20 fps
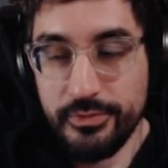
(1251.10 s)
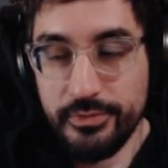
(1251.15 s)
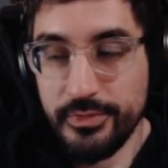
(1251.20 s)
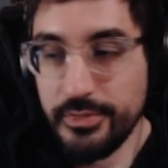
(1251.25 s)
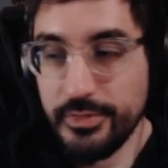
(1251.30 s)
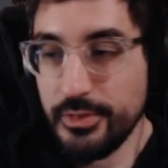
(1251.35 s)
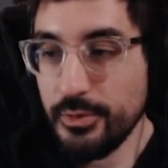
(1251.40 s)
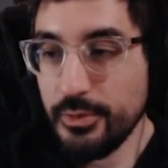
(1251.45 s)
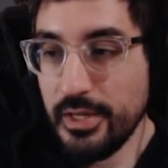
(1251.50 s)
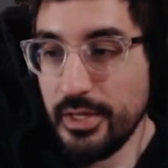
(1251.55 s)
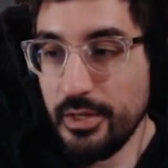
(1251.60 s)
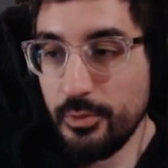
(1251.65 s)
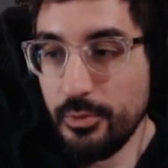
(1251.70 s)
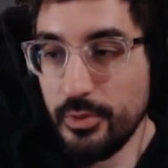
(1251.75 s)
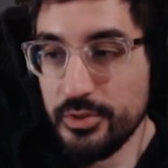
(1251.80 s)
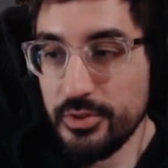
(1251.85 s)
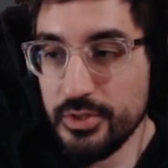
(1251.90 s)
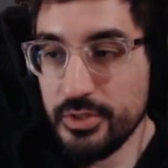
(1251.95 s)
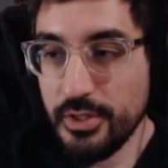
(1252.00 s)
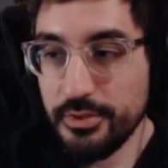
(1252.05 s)
You can't
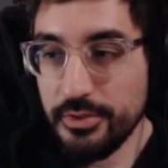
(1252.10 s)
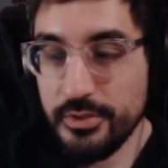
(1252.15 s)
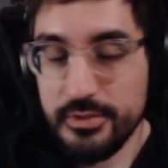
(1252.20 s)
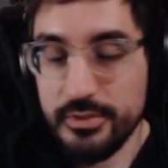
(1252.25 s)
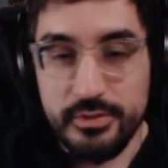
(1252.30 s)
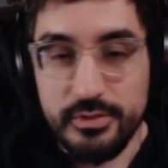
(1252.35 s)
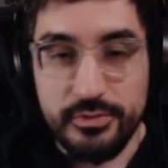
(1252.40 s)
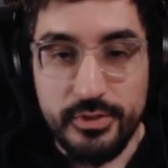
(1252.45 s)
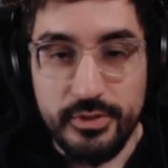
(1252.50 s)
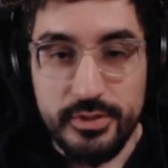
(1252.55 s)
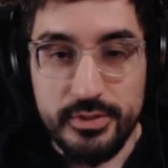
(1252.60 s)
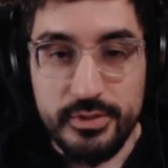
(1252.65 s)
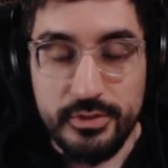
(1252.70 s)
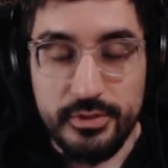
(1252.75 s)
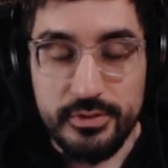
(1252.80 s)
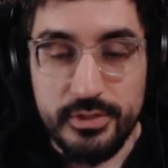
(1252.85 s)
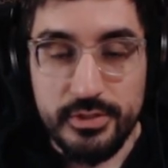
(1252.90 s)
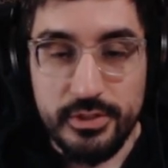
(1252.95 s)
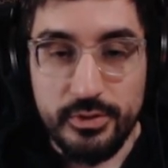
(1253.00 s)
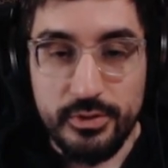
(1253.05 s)
one-shot this as far as I
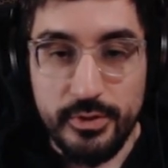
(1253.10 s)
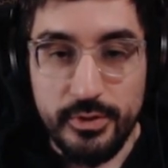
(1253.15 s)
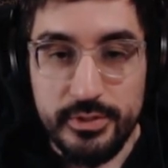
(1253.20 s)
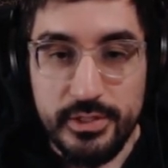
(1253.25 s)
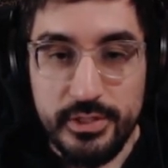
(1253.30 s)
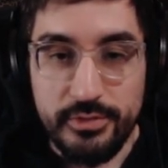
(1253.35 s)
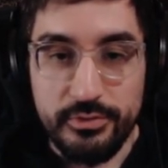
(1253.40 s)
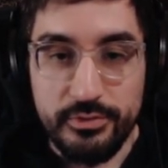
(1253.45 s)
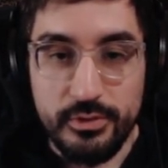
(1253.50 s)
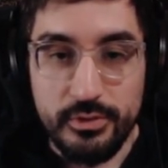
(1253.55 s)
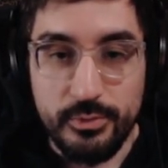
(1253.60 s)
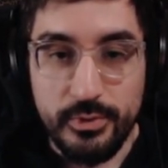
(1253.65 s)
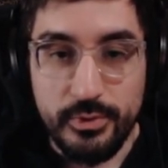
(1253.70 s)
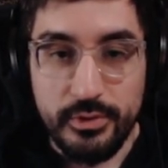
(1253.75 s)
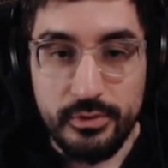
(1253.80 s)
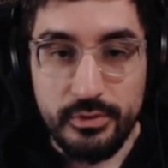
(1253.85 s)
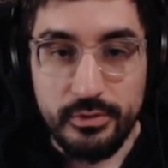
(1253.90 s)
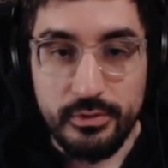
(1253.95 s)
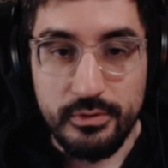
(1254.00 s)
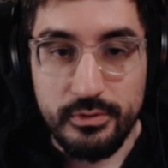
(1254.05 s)
understand. You always have to do
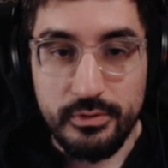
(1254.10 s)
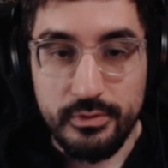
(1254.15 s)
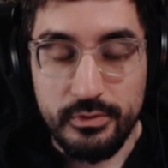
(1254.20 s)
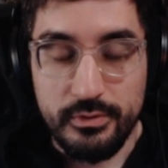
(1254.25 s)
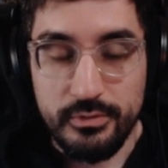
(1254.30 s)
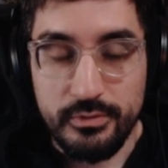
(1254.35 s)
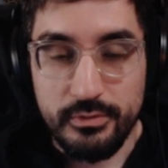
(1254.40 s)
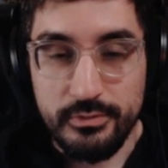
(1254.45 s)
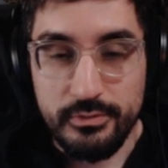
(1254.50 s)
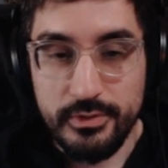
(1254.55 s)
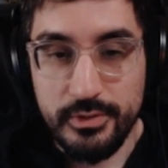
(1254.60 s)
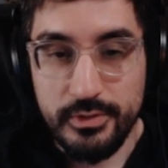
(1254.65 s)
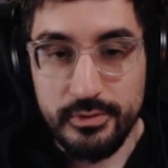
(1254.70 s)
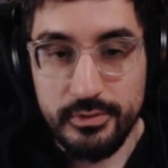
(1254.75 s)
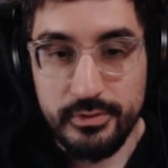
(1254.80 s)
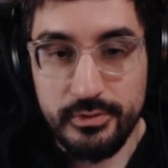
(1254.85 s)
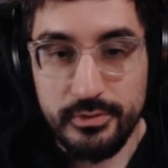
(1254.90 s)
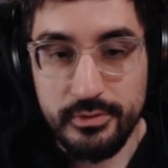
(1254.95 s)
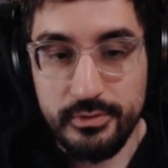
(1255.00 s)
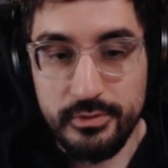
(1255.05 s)
one phase.